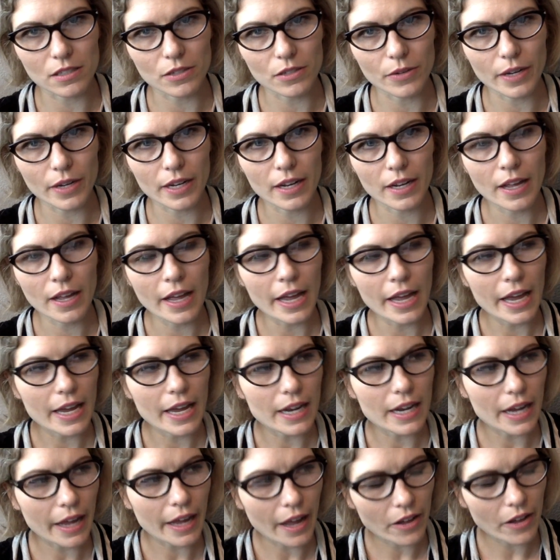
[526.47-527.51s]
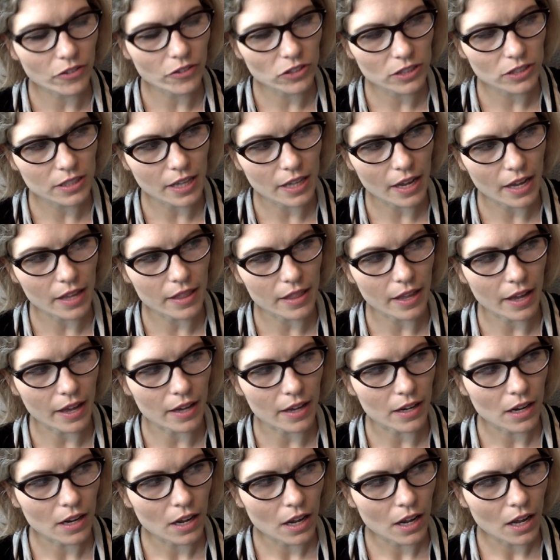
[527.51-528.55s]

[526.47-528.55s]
to it. And I have to say that